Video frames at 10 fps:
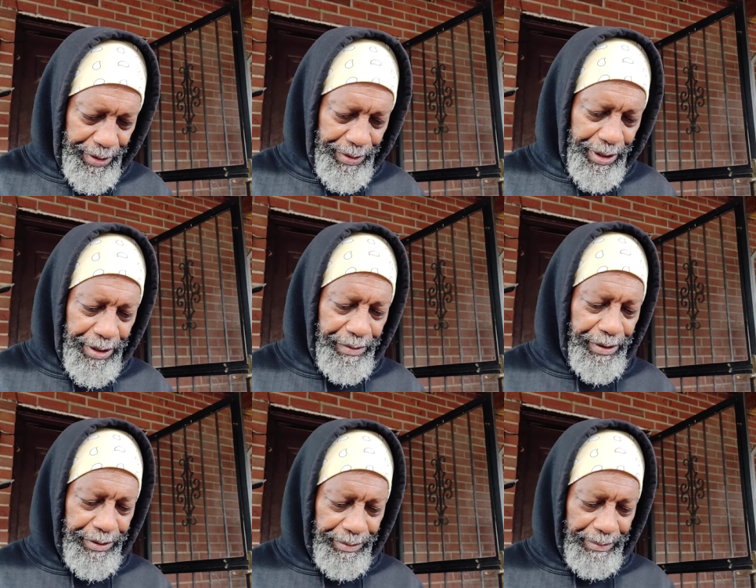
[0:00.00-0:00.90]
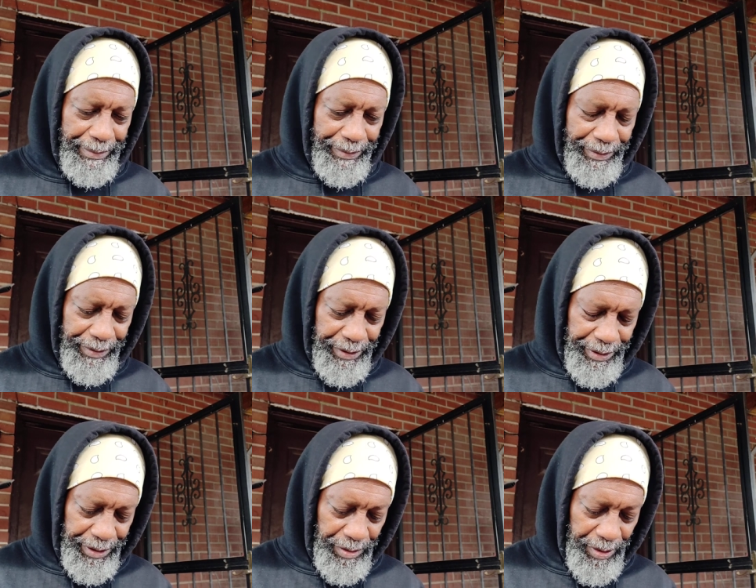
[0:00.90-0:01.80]
Oh, yeah, here it is. It
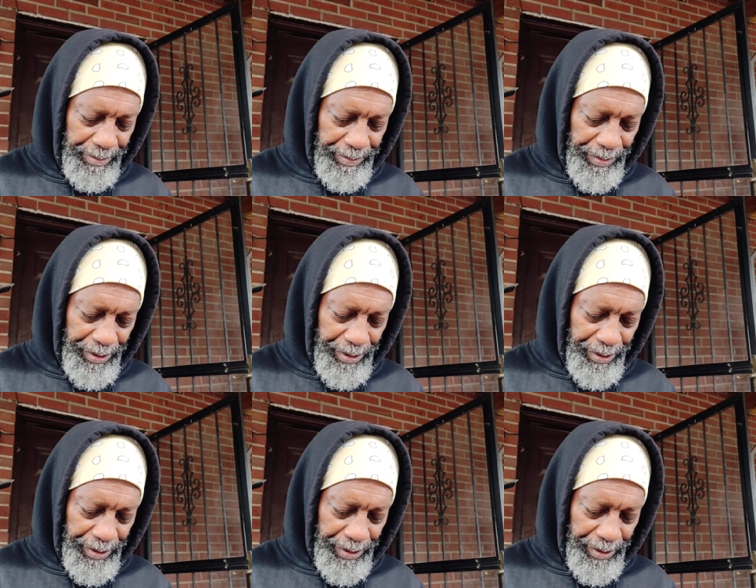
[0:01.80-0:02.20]
did go up.